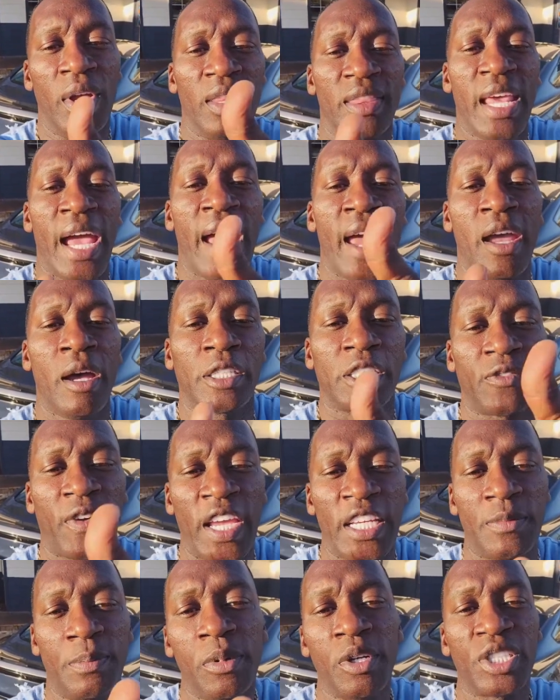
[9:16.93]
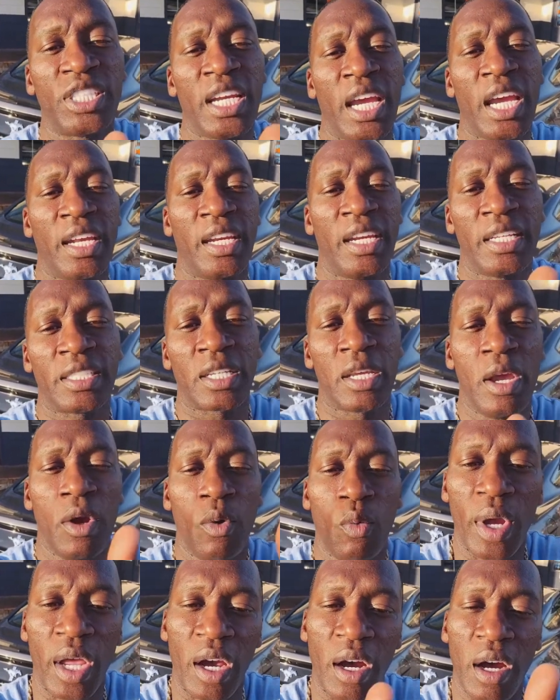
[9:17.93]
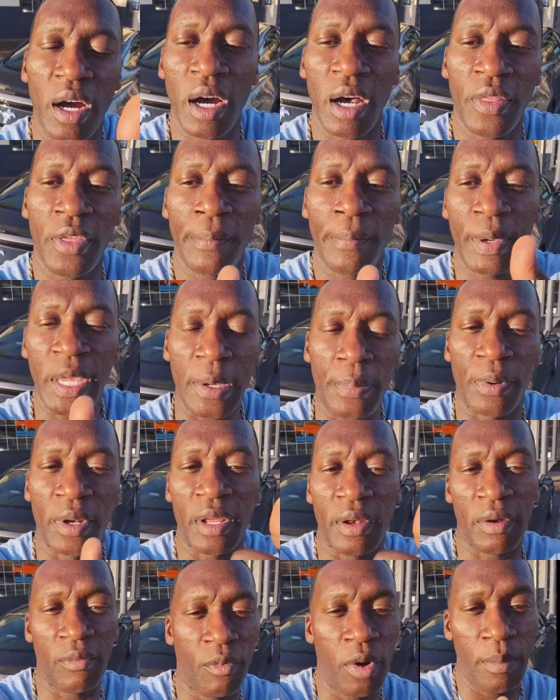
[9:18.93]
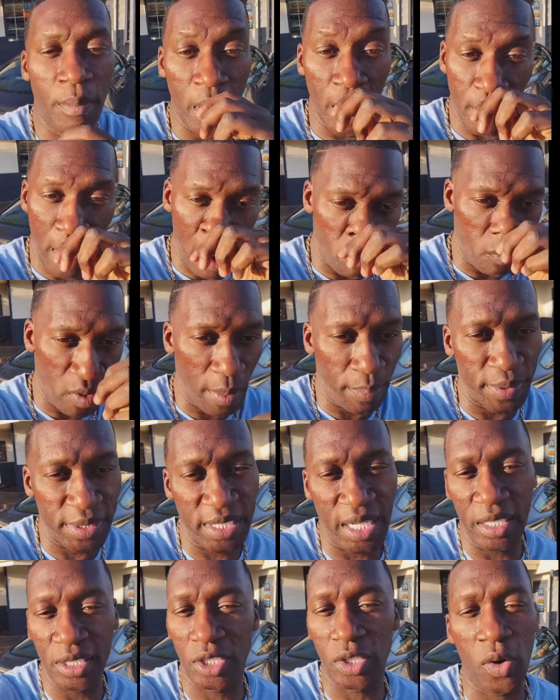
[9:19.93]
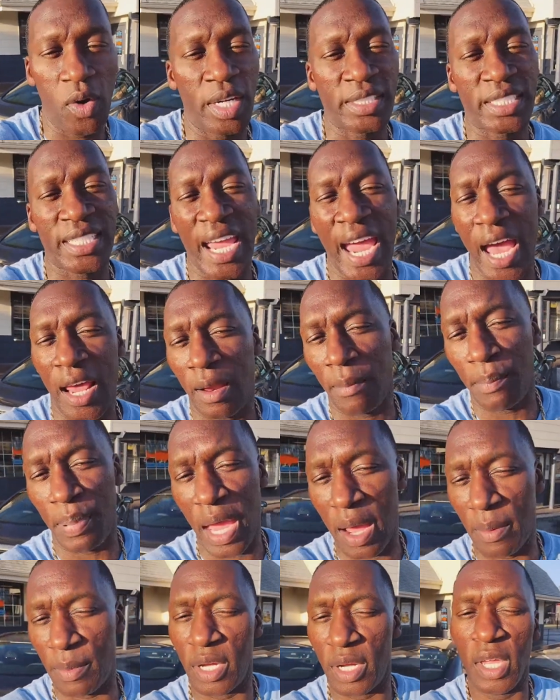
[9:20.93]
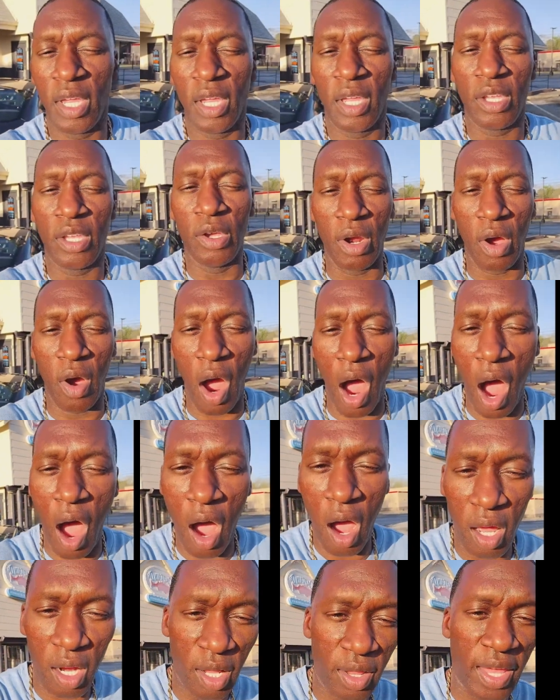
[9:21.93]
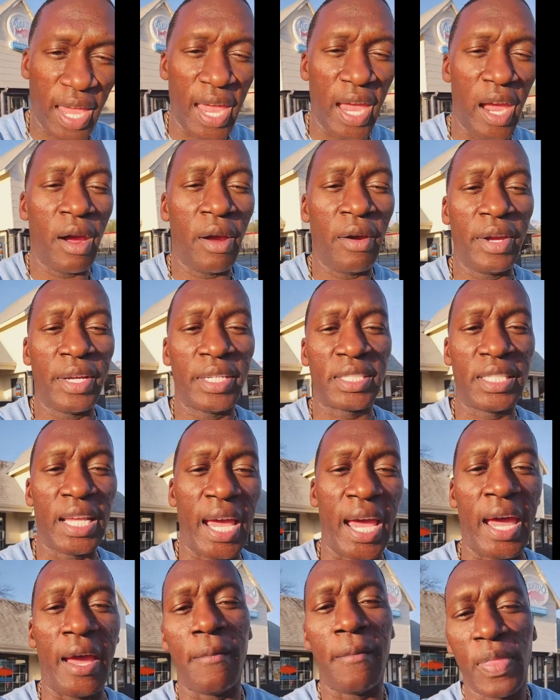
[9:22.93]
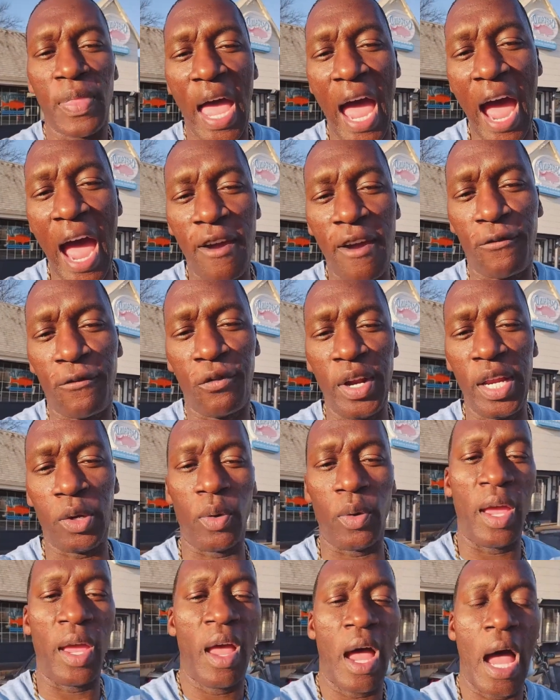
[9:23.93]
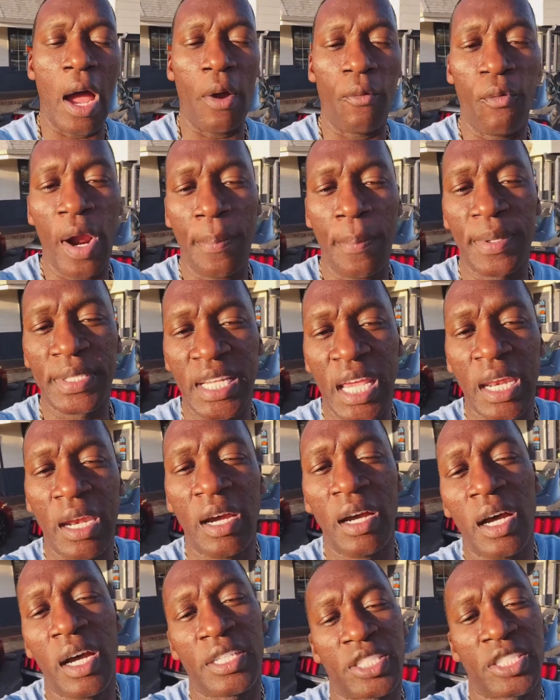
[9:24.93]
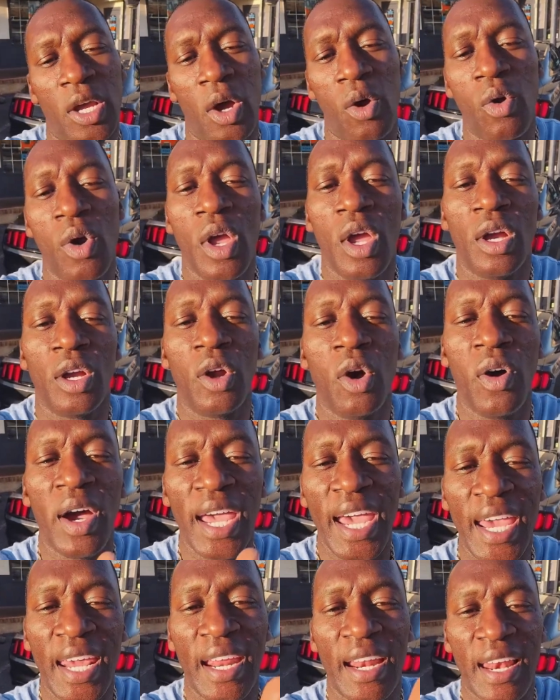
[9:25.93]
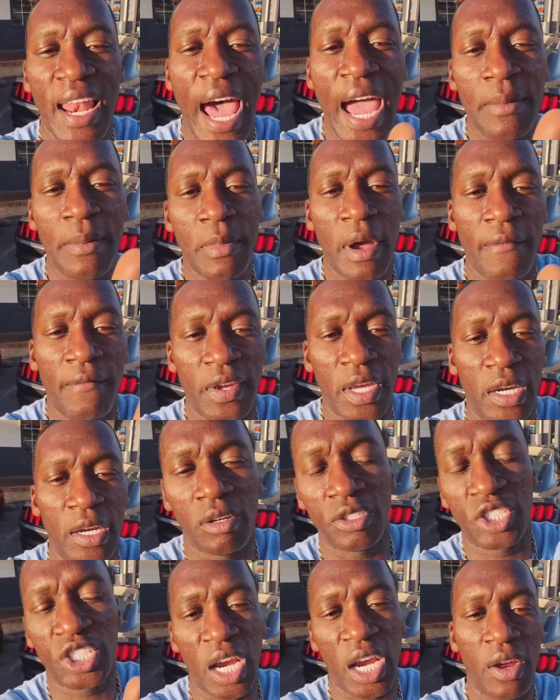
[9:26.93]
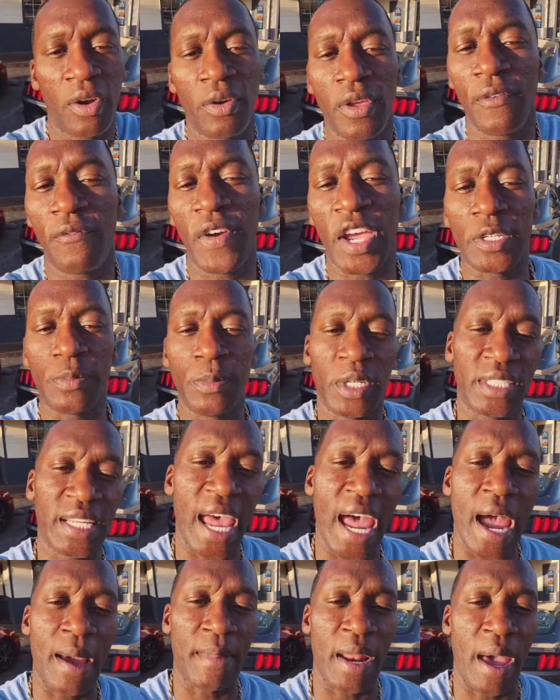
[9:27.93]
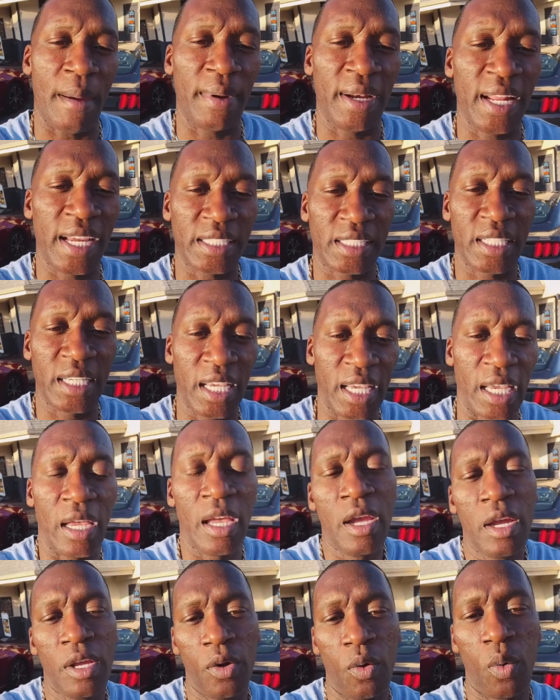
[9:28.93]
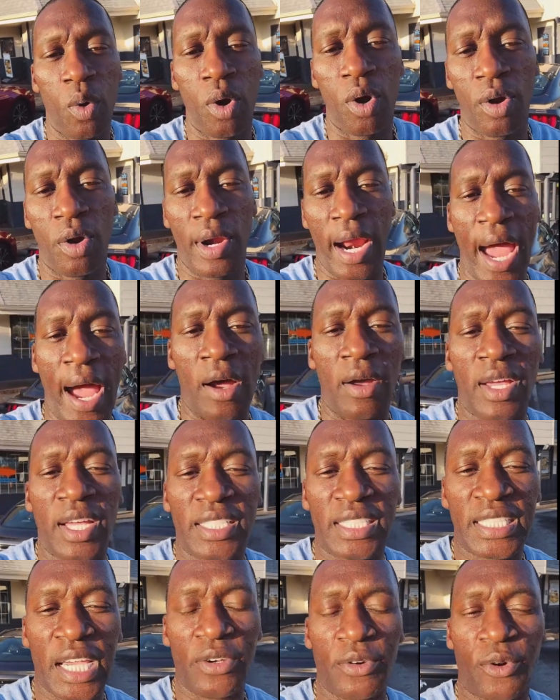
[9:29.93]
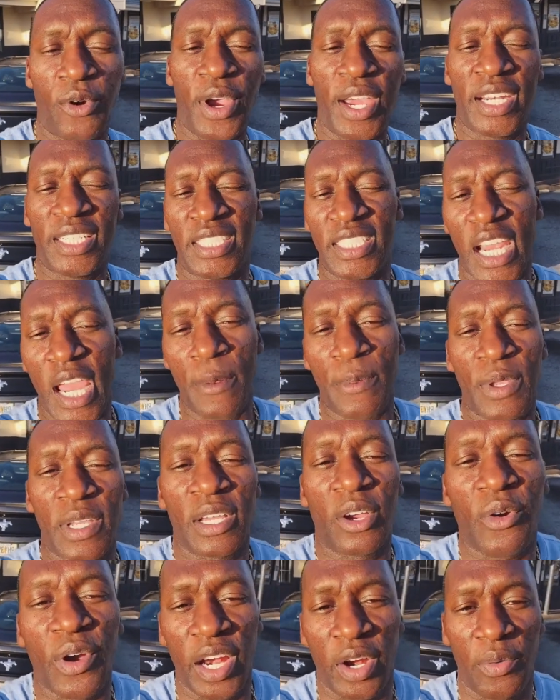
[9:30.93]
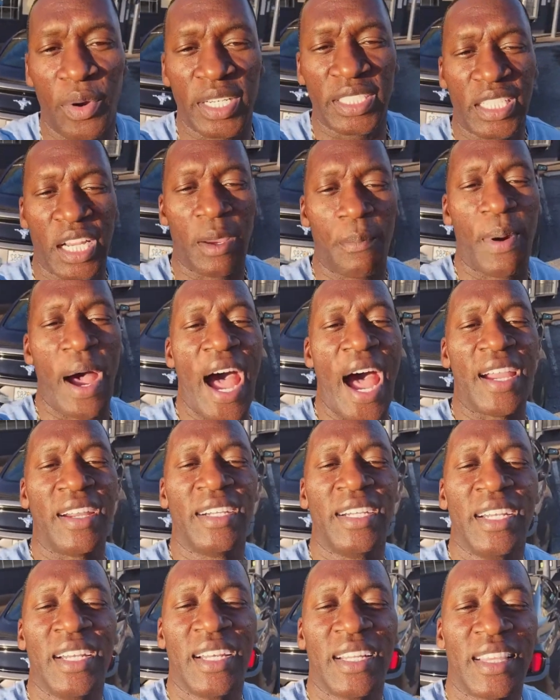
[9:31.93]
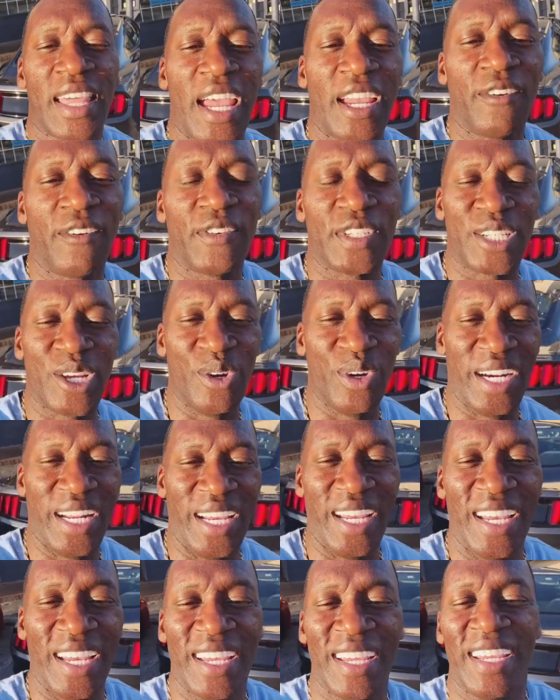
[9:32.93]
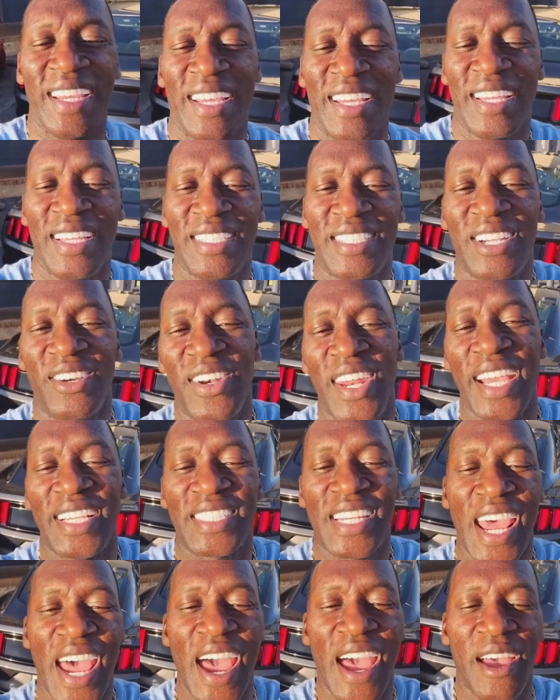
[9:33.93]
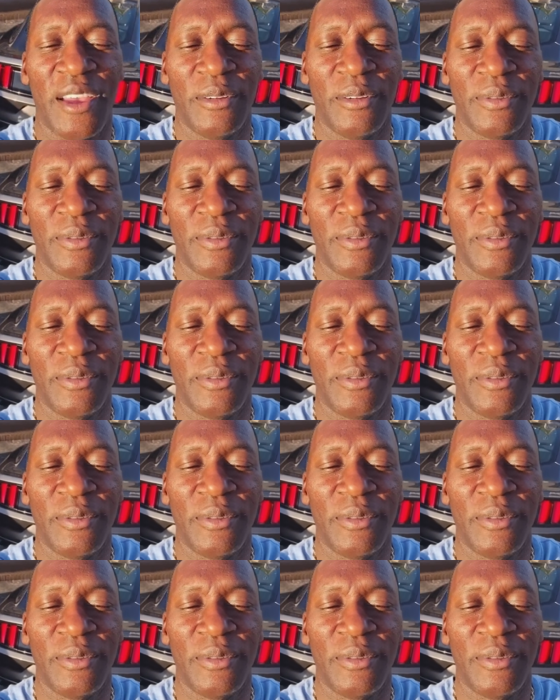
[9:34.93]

That helps Facebook share this with other people. And remember, I'm representing Georgia, Alabama, you know, all of the areas that I frequent. I represent us. So go ahead and like my video, share it on your Facebook timeline, and let's get the word out. Cedric Credit Champion, Credit Rich Empire. Thank you for tuning in. Till next time.